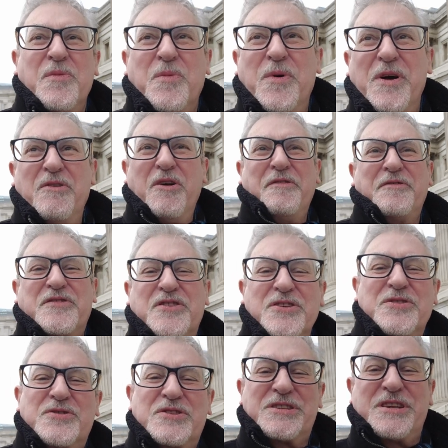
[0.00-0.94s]
We're off
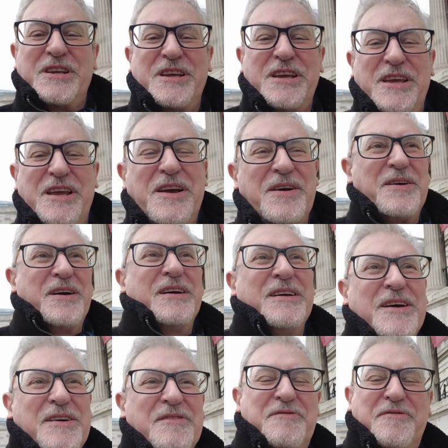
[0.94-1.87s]
to see
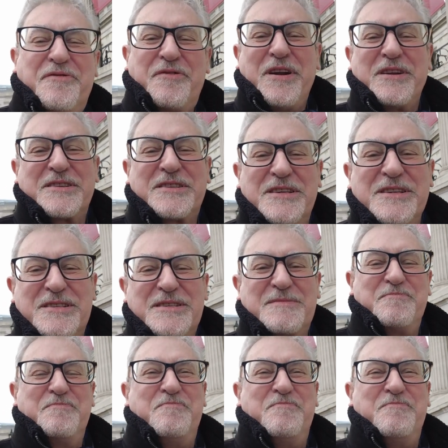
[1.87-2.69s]
Francis